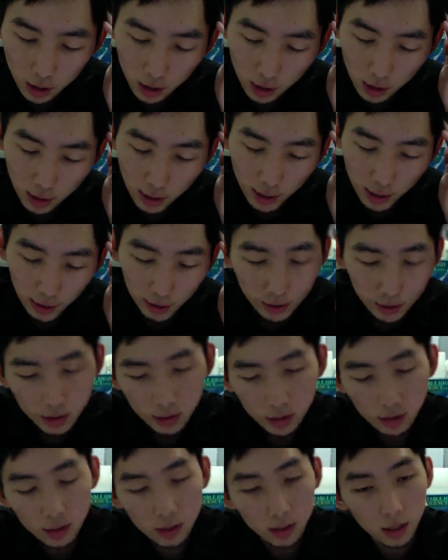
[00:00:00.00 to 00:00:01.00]
the eggs
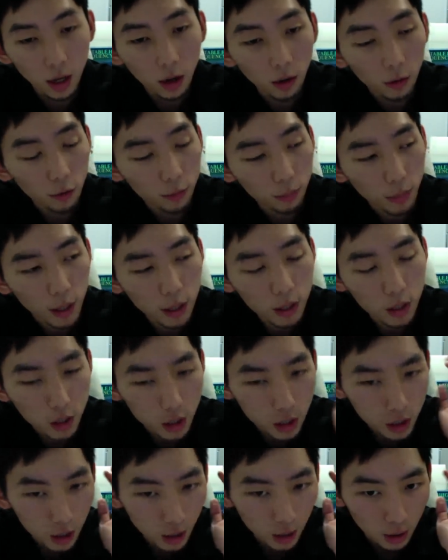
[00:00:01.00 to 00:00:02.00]
and stuff
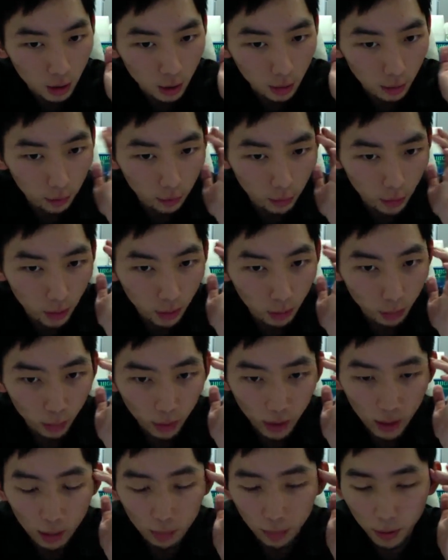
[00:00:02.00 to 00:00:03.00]
much
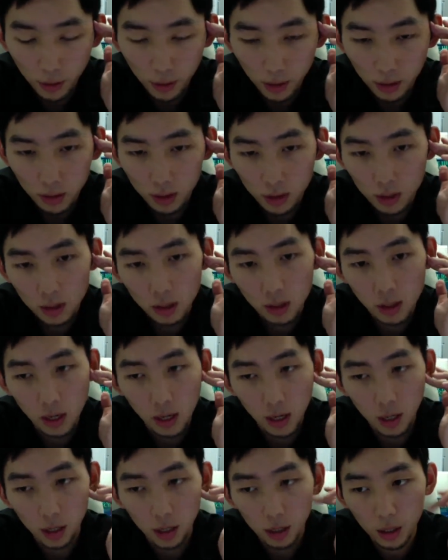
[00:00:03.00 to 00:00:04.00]
with our products,
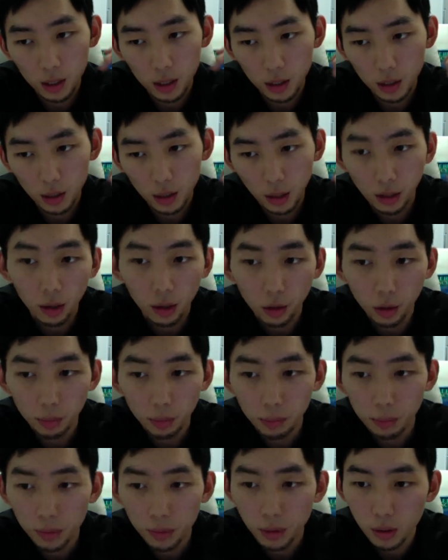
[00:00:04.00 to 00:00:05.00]
and it doesn't kill
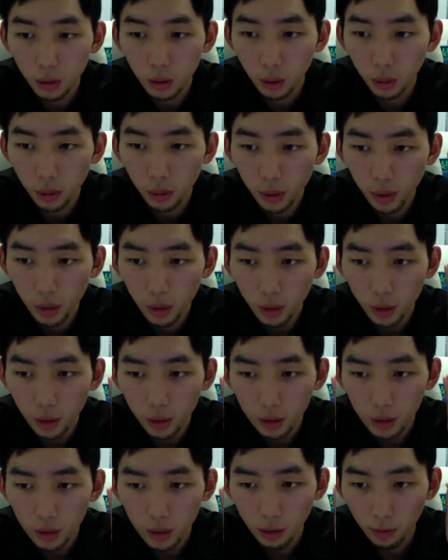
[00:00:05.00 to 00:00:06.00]
them. So
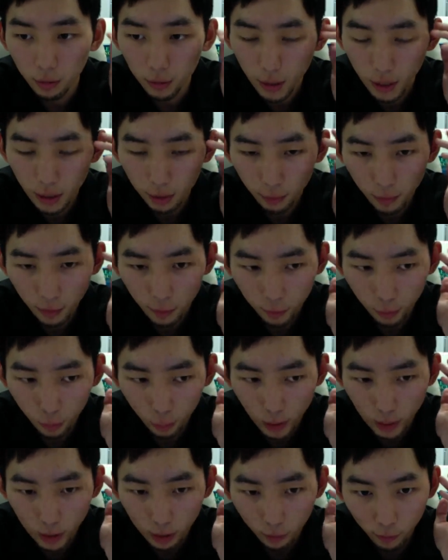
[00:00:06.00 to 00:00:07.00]
you kind of have to
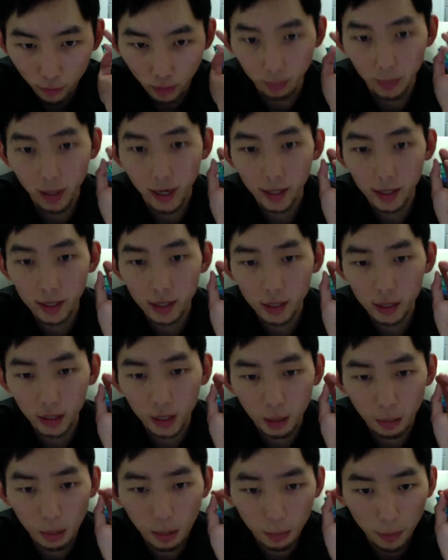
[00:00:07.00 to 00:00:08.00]
wait for the mites to
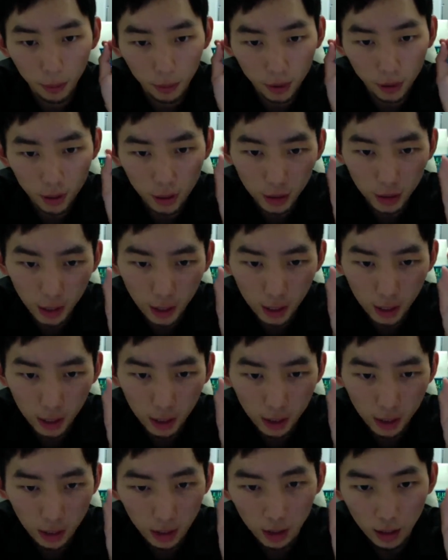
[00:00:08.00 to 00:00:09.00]
come up on your
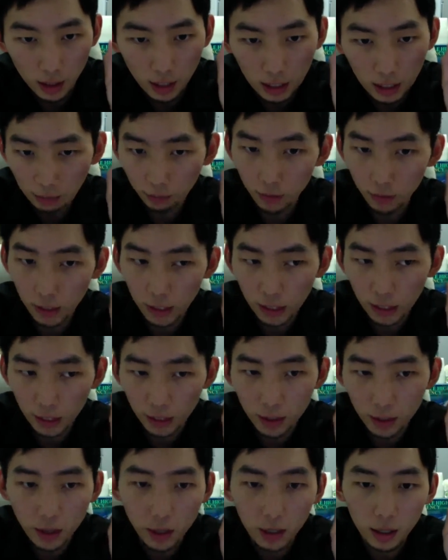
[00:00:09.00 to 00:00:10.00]
skin in the evening
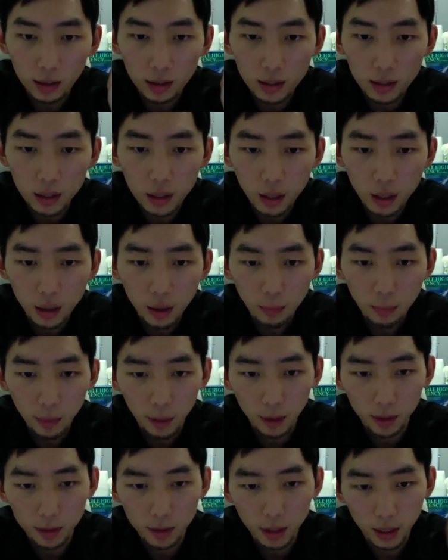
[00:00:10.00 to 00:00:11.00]
and things,
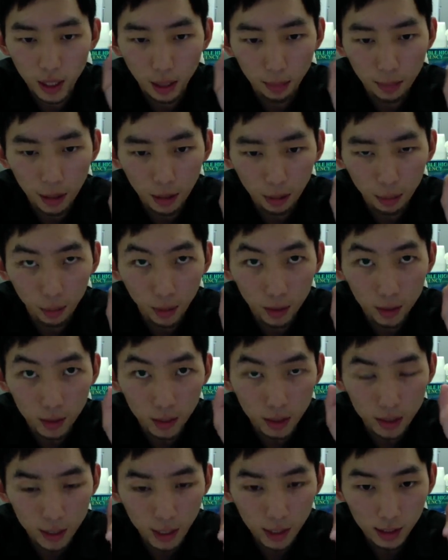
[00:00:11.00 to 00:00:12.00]
because they come out once
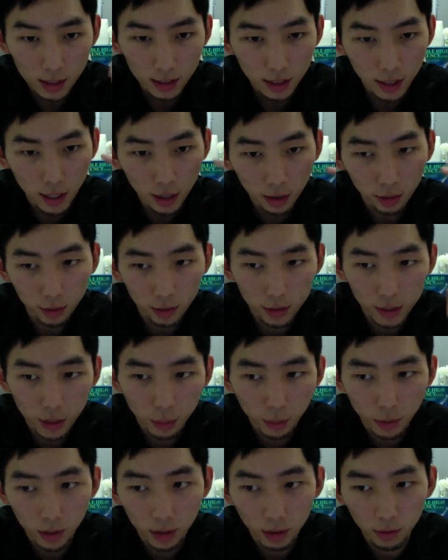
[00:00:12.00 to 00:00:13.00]
the sun's down, because they
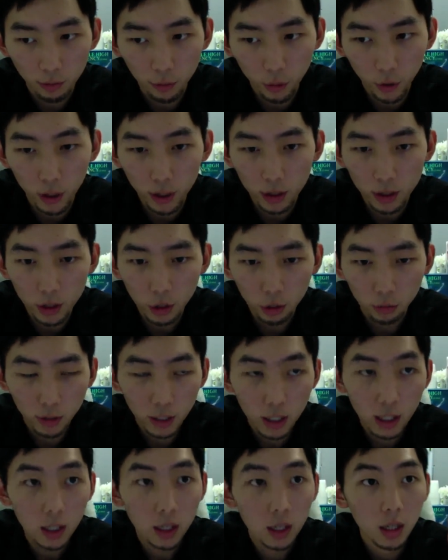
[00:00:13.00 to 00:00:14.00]
want to avoid
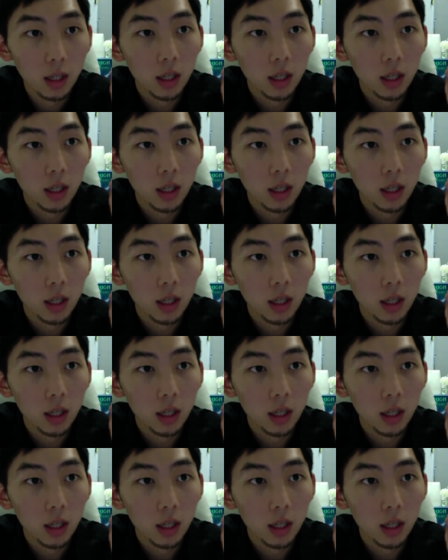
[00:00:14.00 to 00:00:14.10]
UV.